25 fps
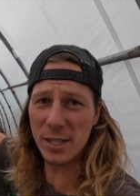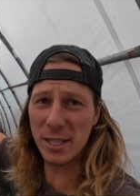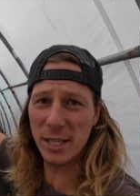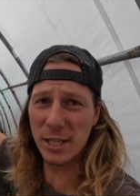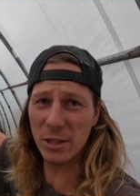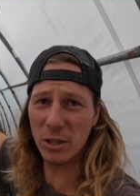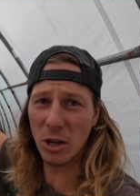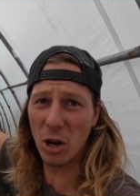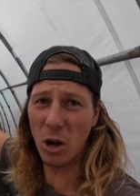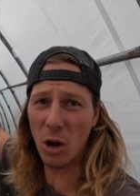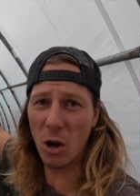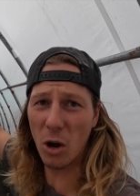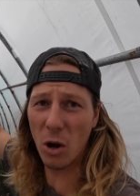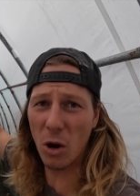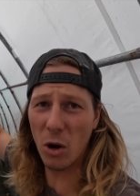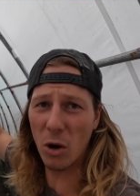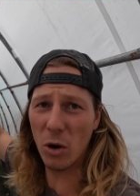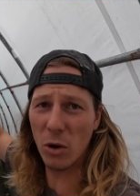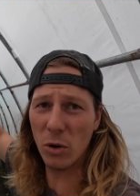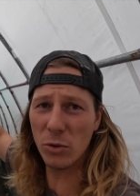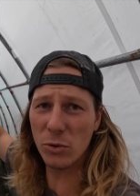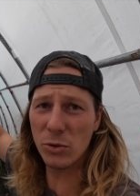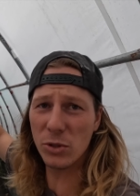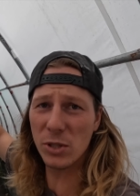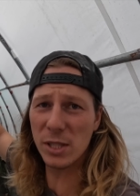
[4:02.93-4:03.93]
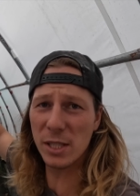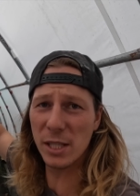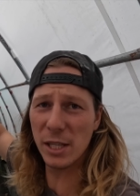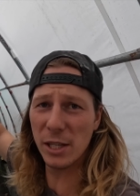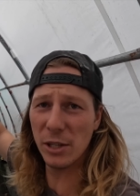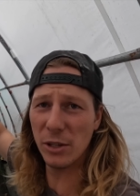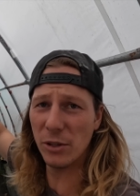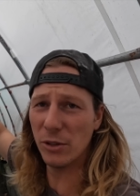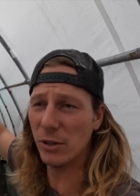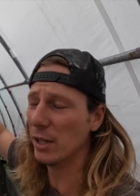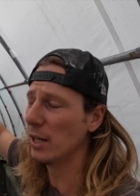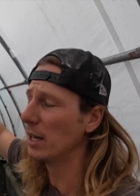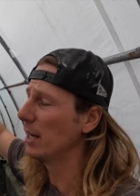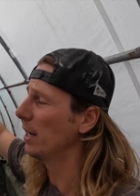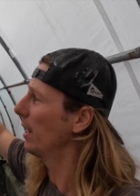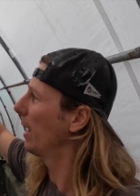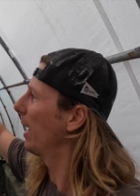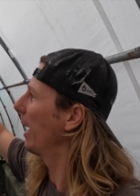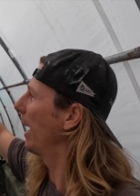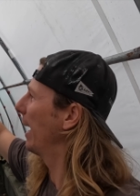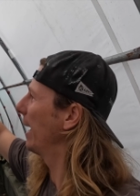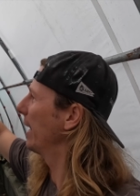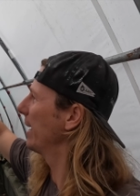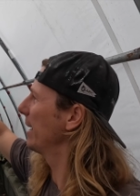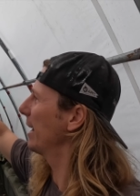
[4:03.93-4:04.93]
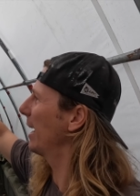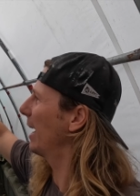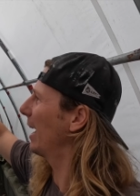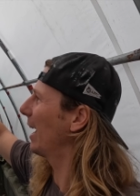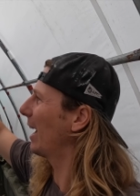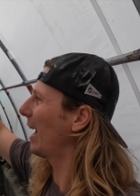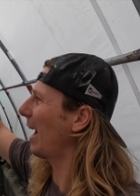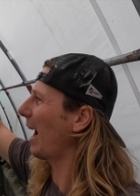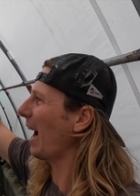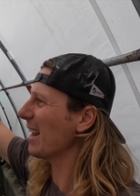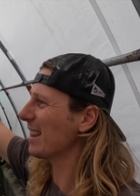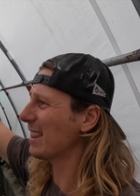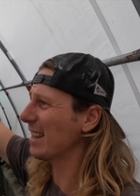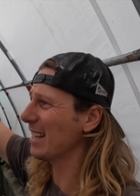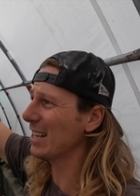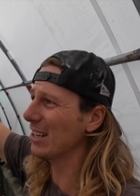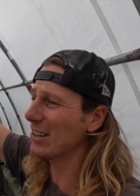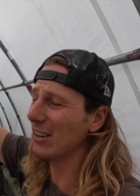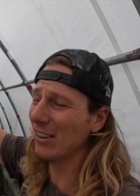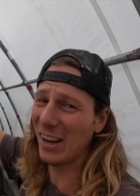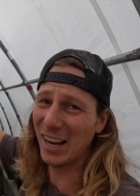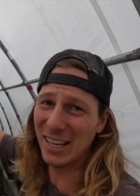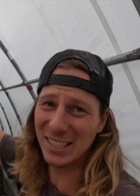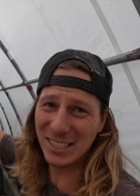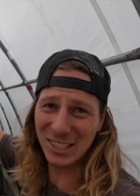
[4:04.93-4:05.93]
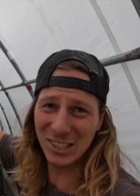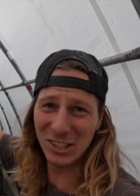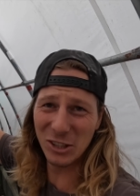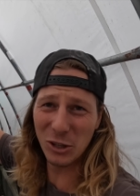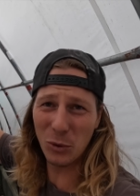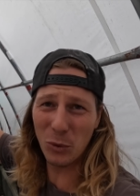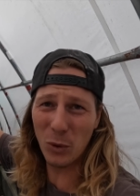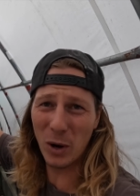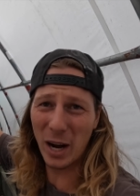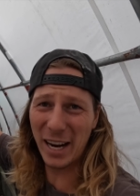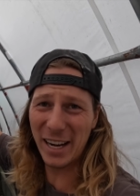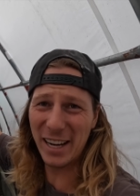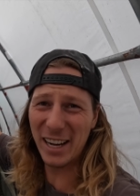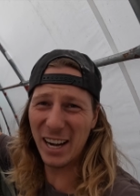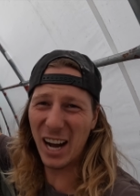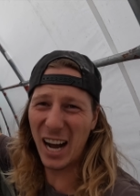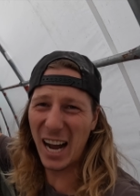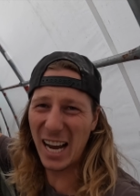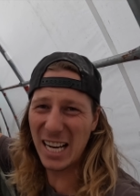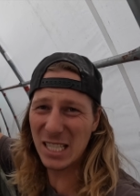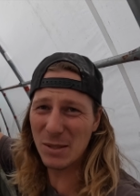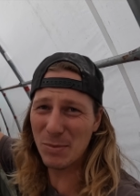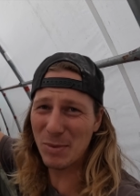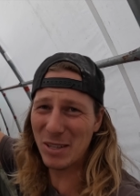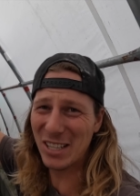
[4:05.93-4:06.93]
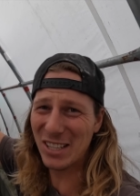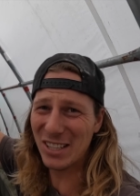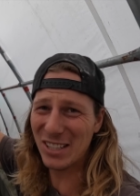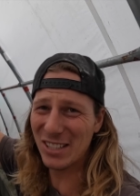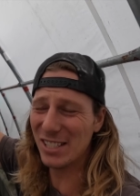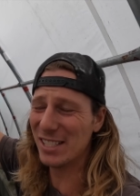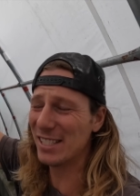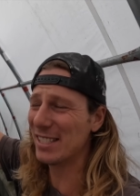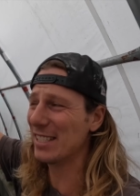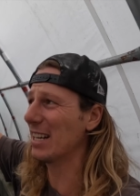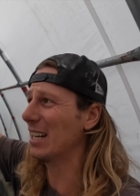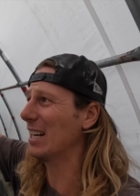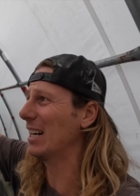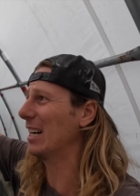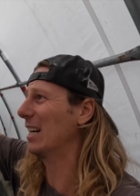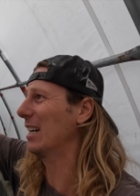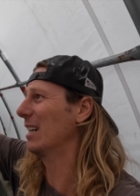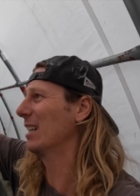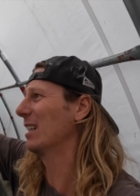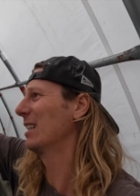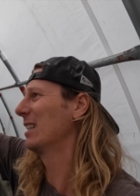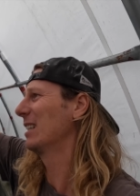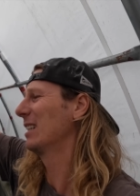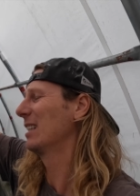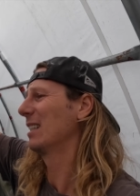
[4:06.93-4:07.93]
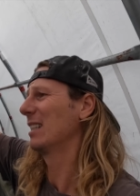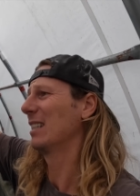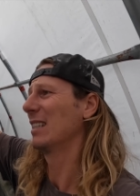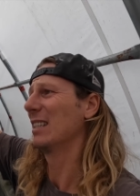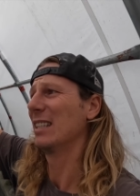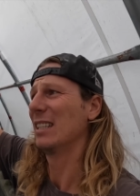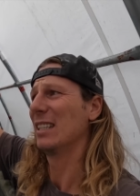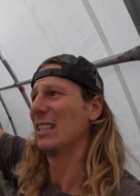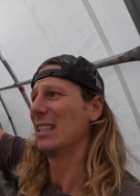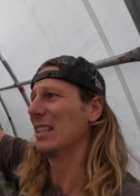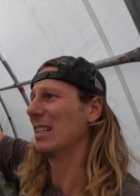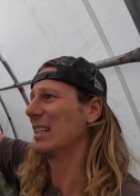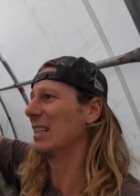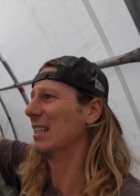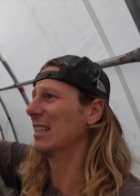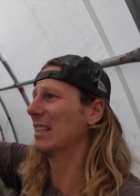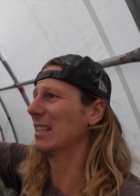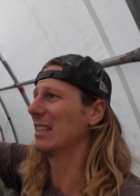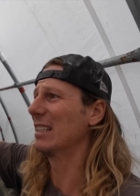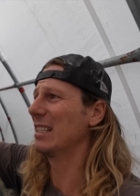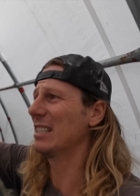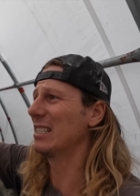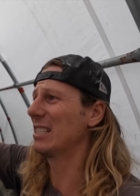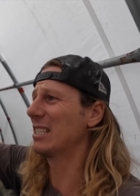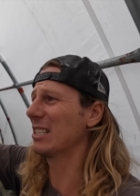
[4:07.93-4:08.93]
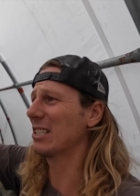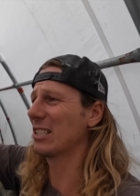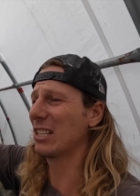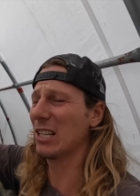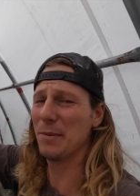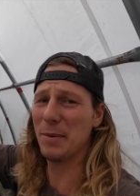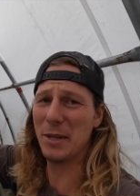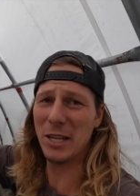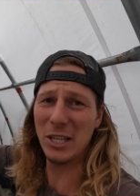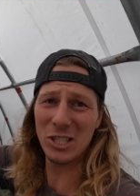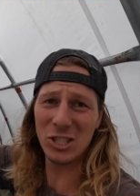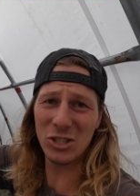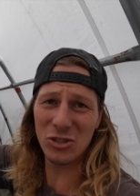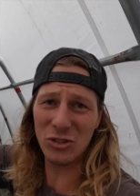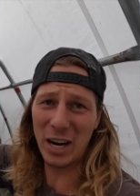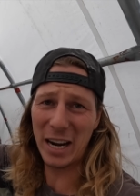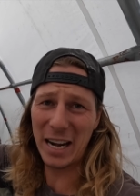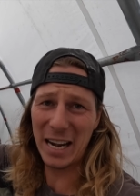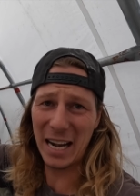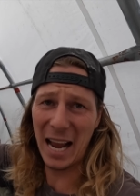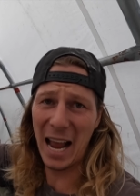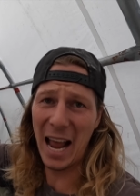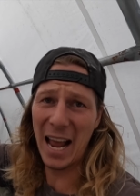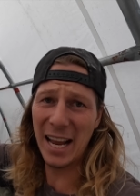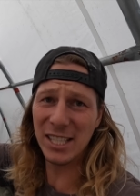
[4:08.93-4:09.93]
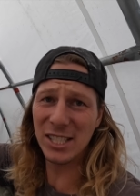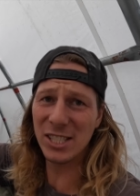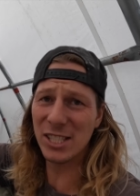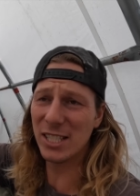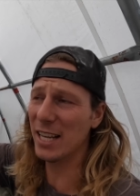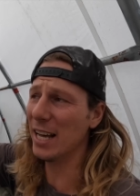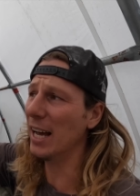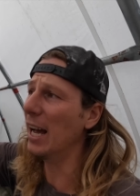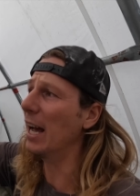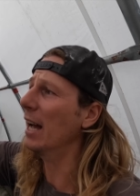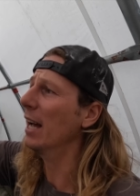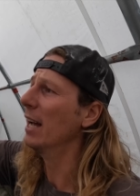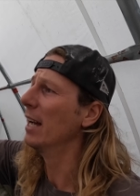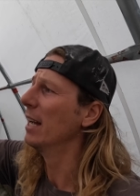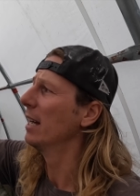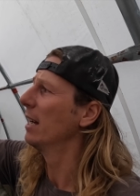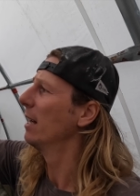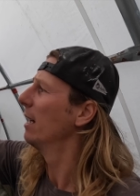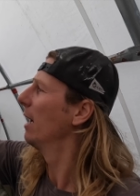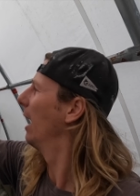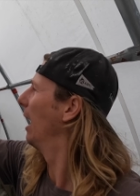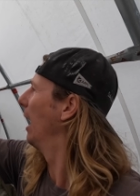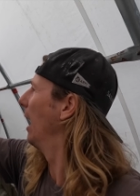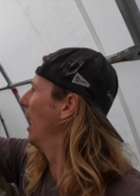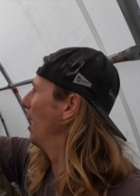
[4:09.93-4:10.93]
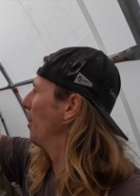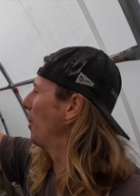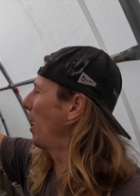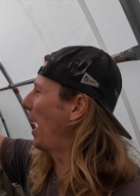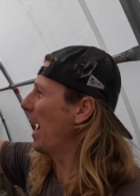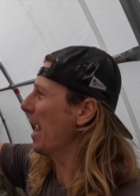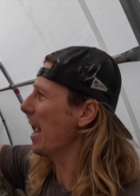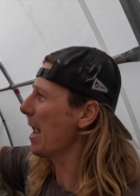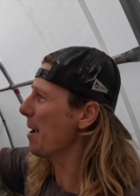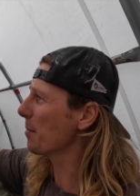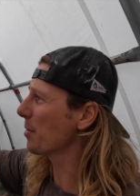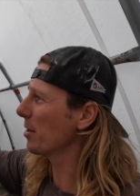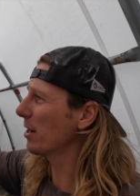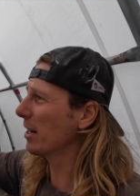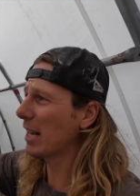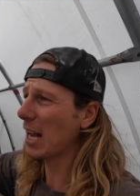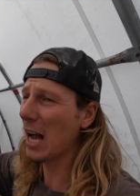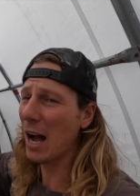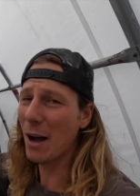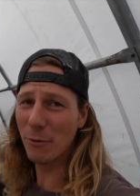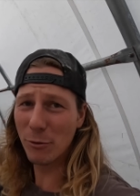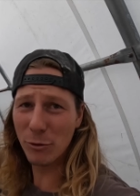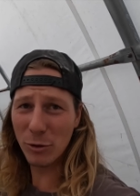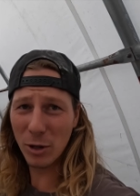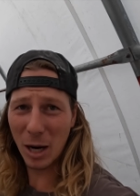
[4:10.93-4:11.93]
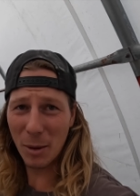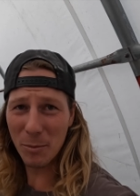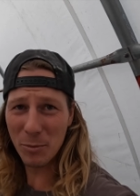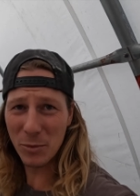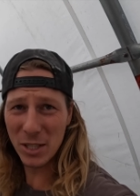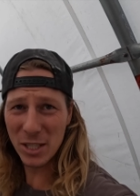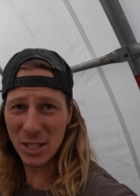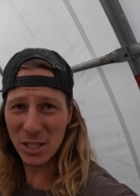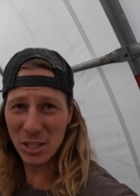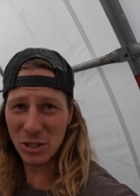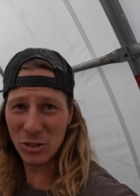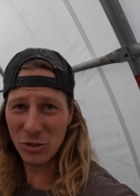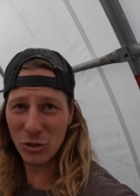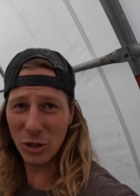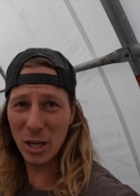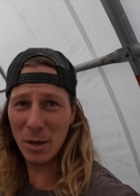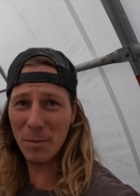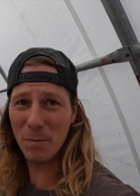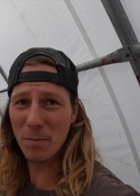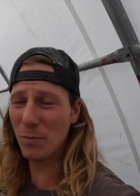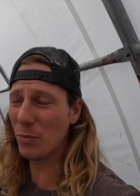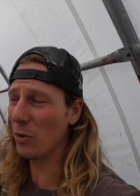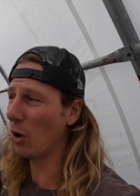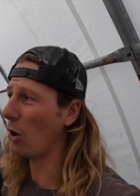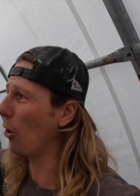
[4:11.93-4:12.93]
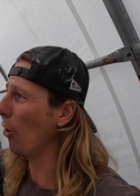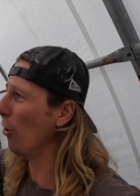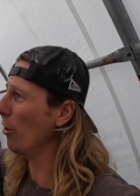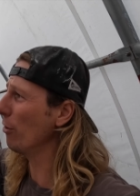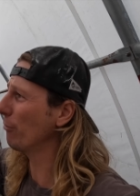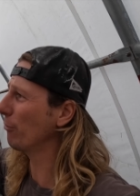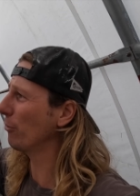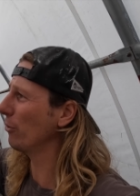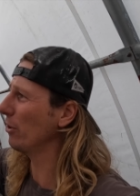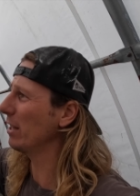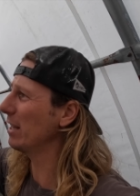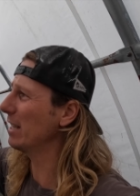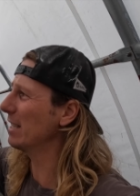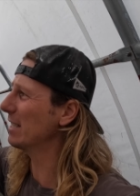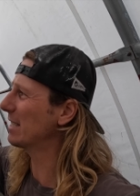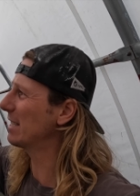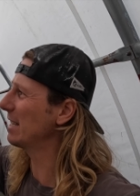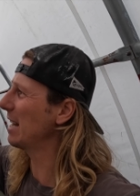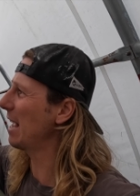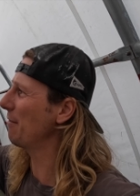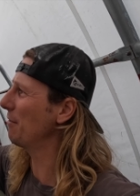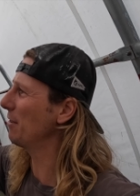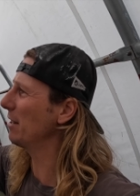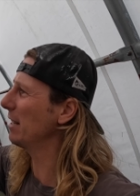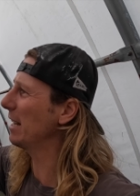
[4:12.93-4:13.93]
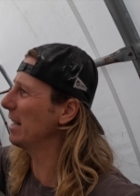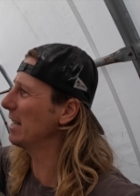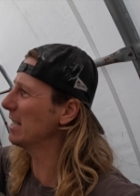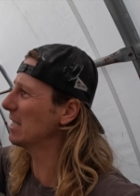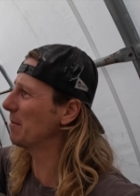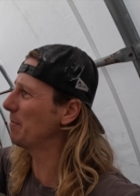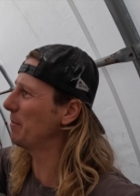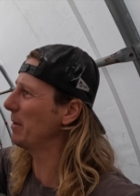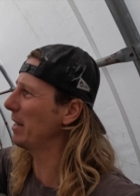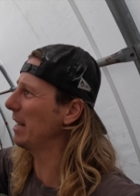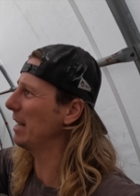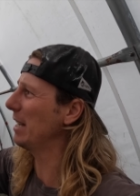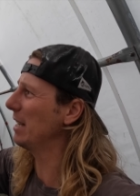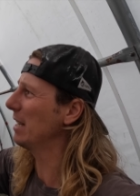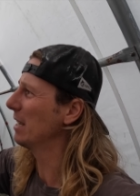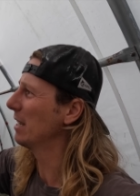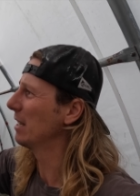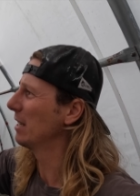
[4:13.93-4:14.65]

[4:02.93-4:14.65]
this whole seal. And I think it'll actually look quite nice because, you know, it's just gonna be a straight edge there. I am going to cover up this strip. Hopefully this never needs to be